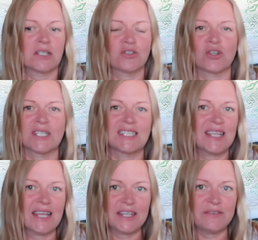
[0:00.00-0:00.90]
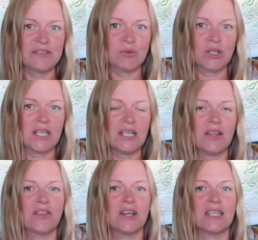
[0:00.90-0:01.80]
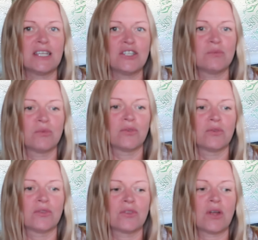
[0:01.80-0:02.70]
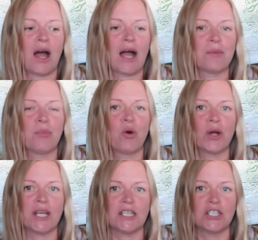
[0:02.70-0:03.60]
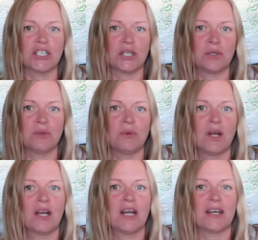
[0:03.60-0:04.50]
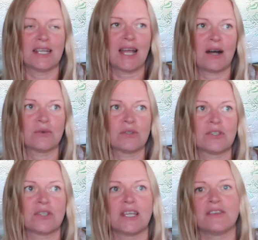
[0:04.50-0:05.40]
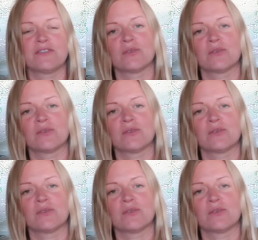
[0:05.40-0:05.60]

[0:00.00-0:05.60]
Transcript: sort of saves money that each month I put into an account, so that if